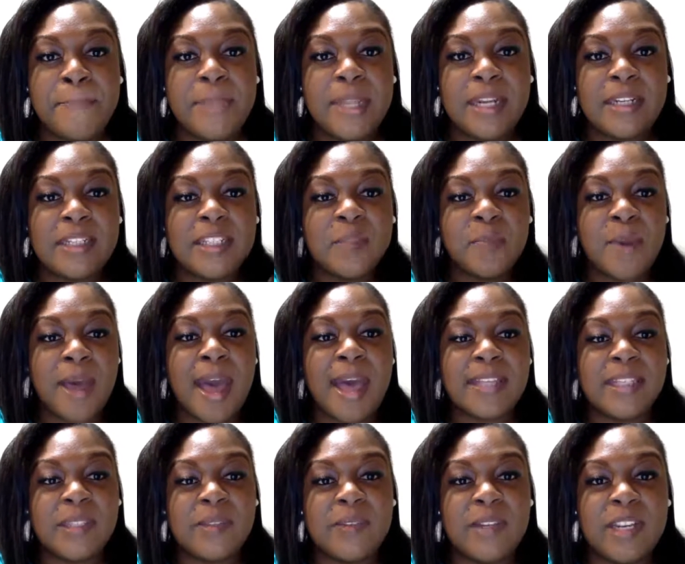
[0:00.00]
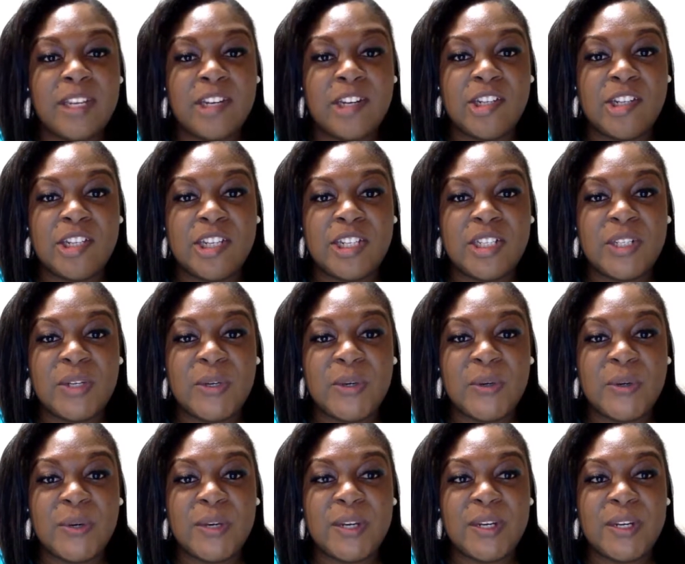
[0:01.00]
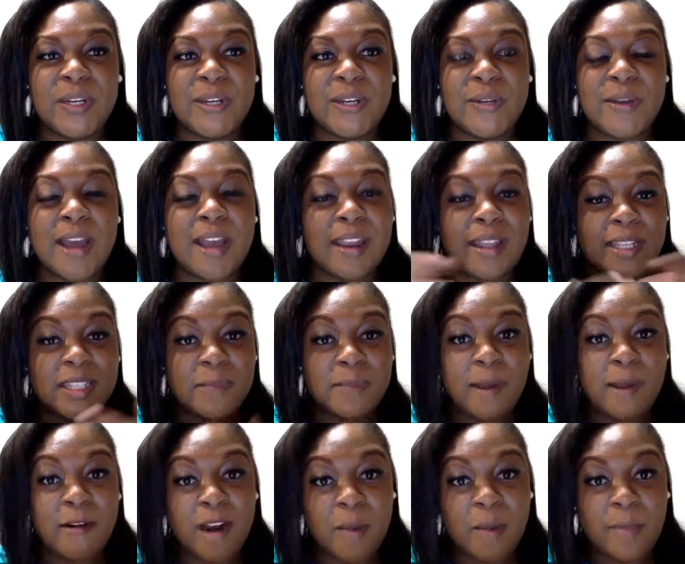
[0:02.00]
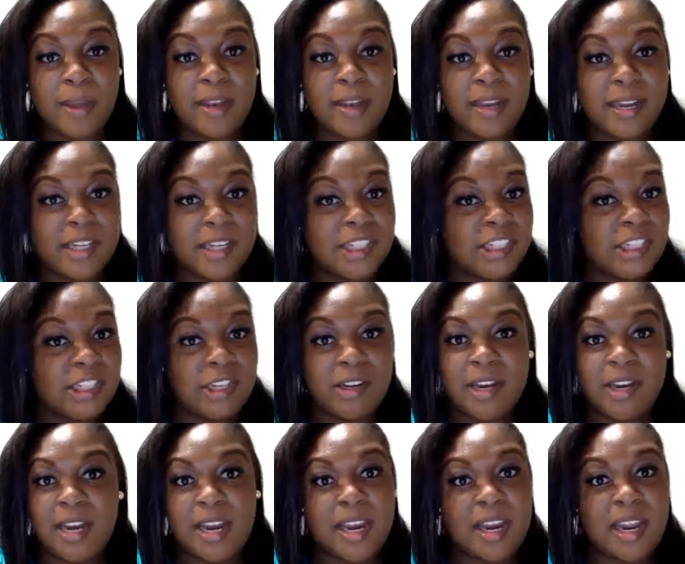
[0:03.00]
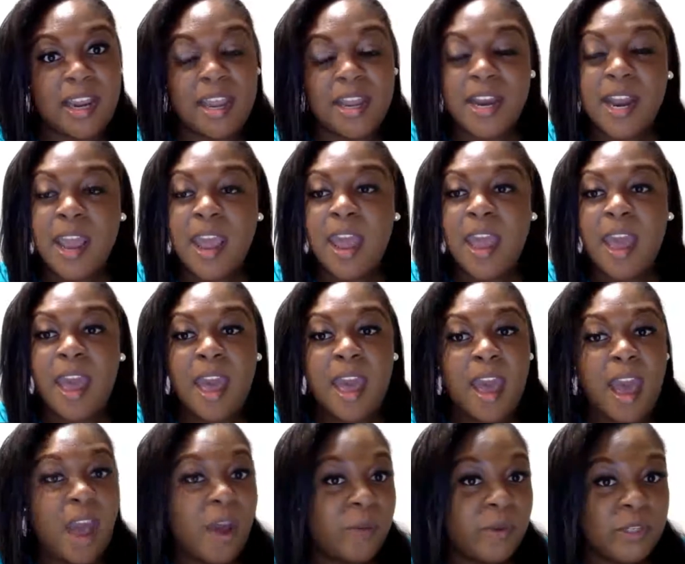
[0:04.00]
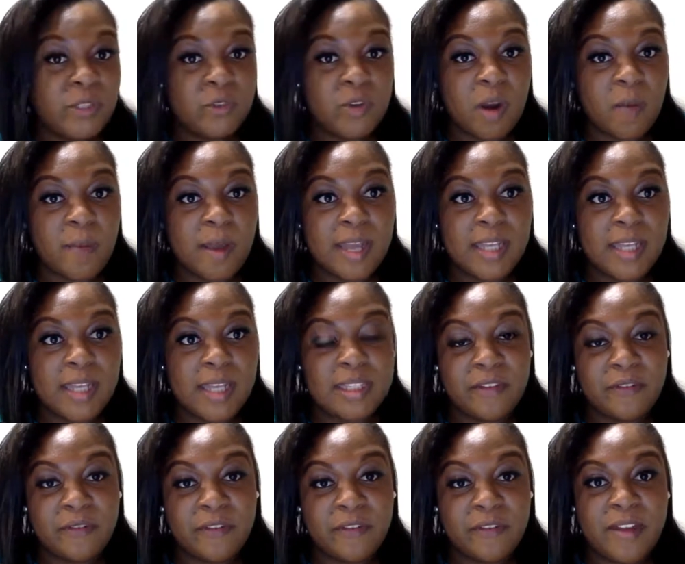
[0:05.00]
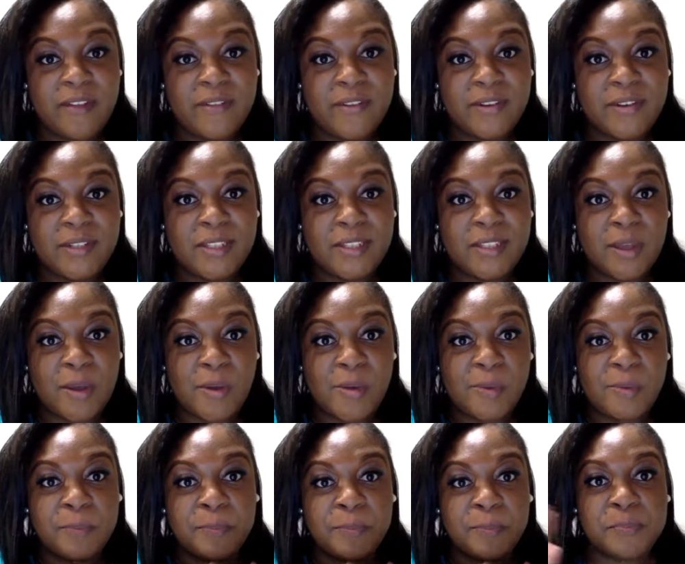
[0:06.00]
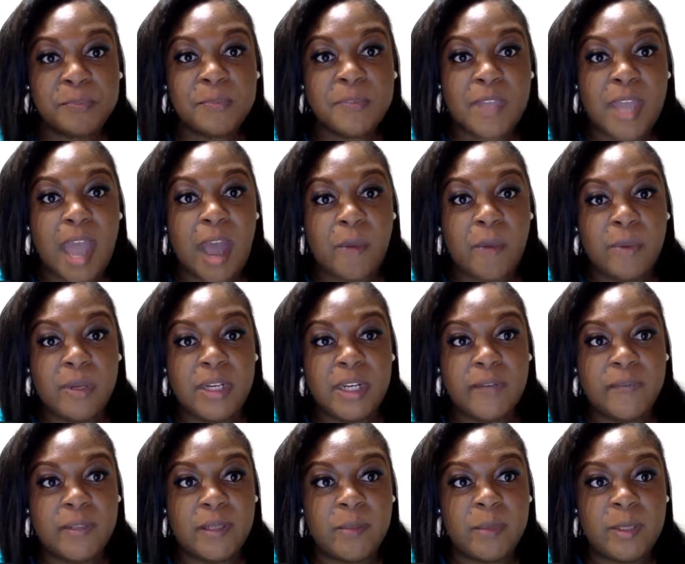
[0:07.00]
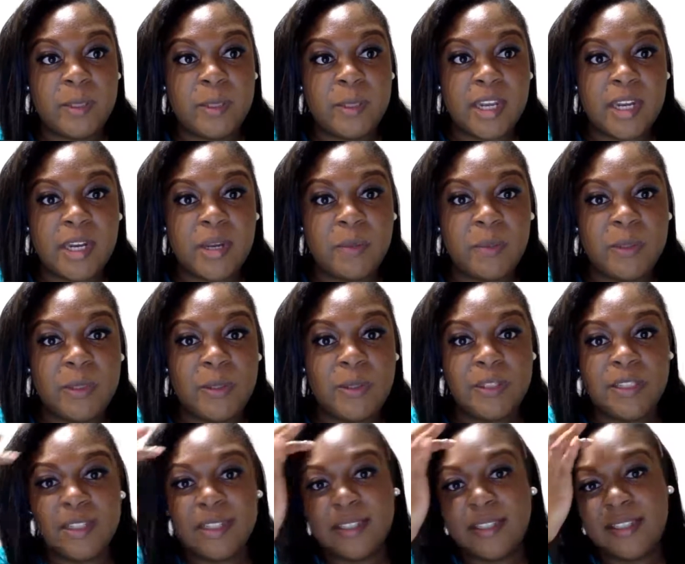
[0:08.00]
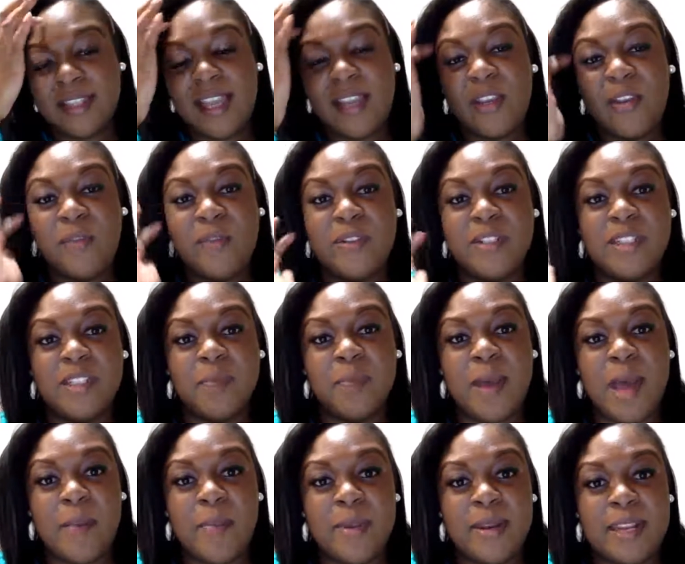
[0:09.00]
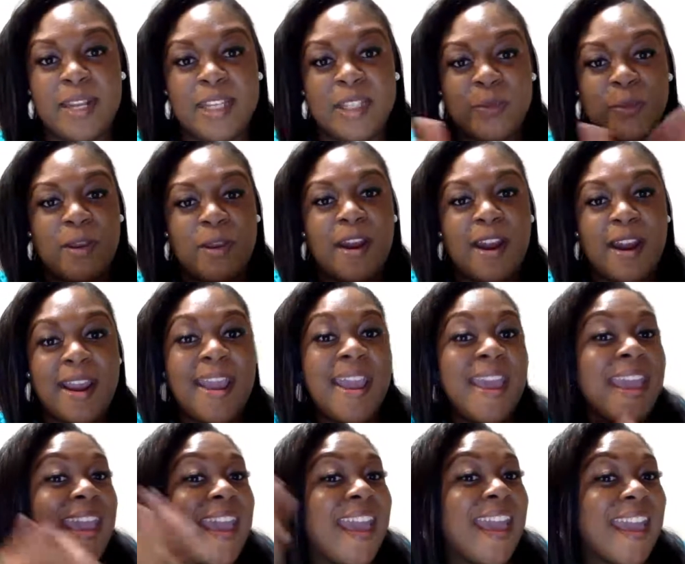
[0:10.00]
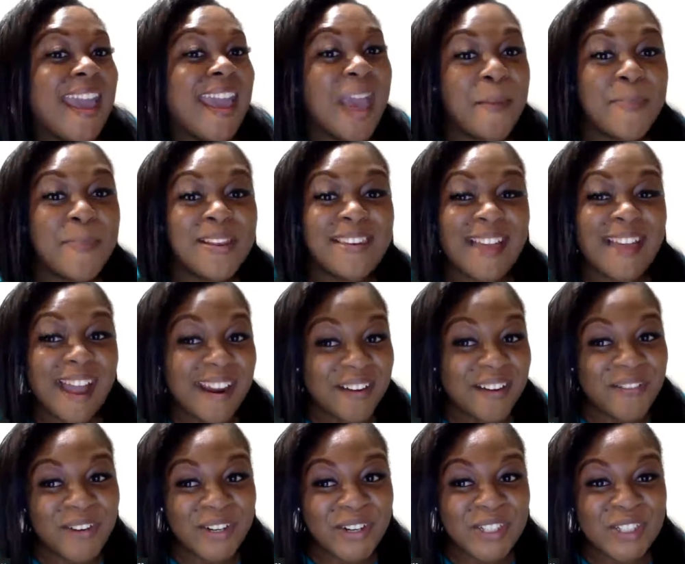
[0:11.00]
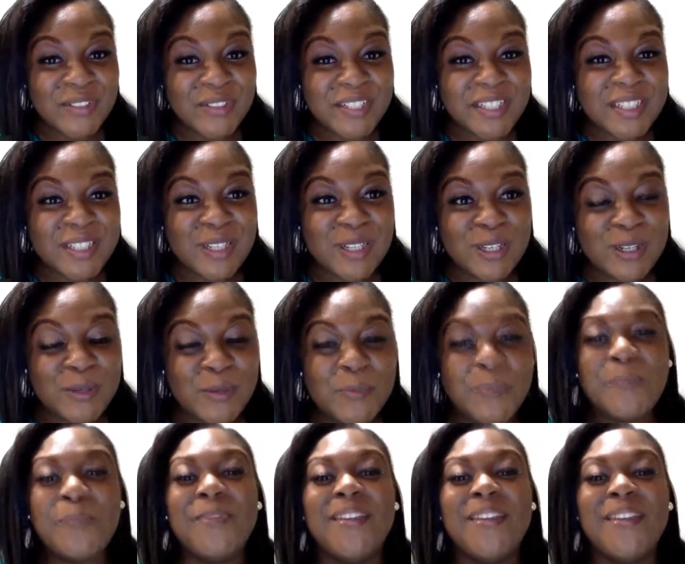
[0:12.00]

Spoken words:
and just positive energy toward you. I lost my grandma last year, and I wish grandmas live forever. So I would definitely be checking up with you, Jess. Thank you for just popping in, sweetheart. And happy lock anniversary to you.